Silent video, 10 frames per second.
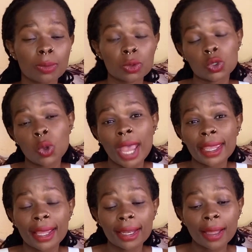So I
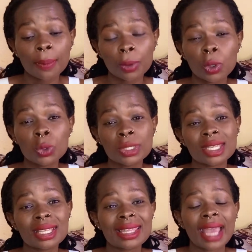end up losing
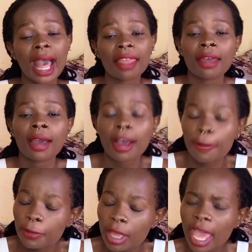the other half
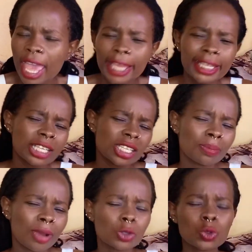and getting
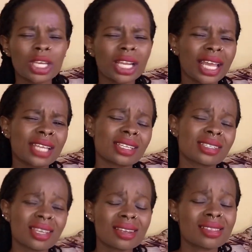back to the client and
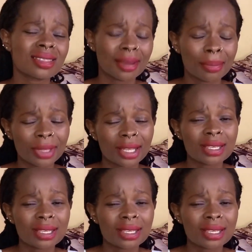telling them that